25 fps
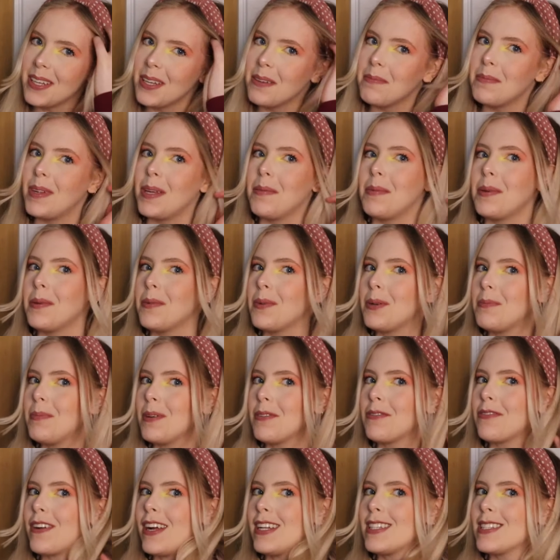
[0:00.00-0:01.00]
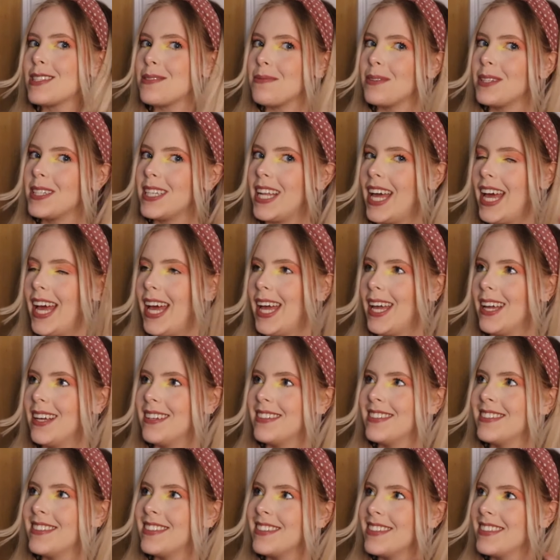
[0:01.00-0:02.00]
Maybe we'll be friends one day.
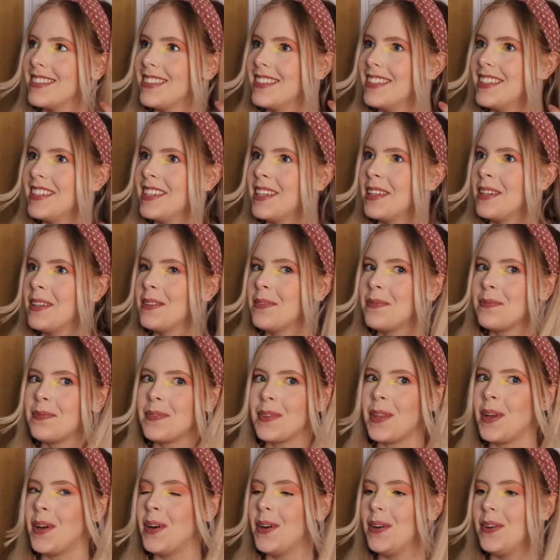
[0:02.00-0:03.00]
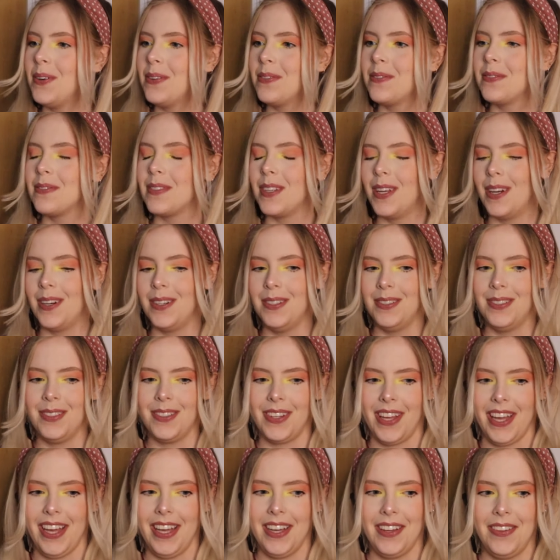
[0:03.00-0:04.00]
No? No,
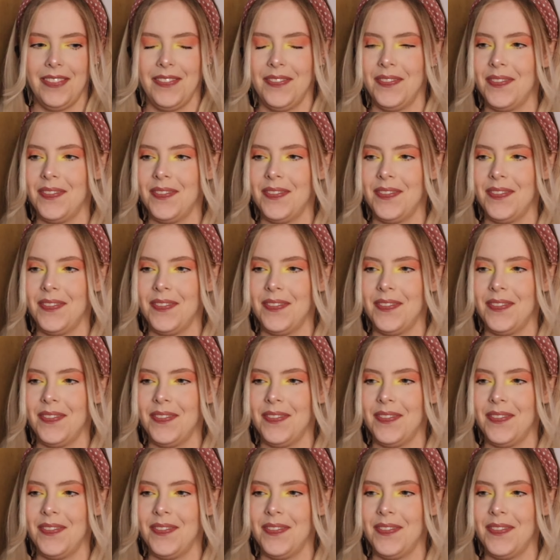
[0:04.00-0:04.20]
okay.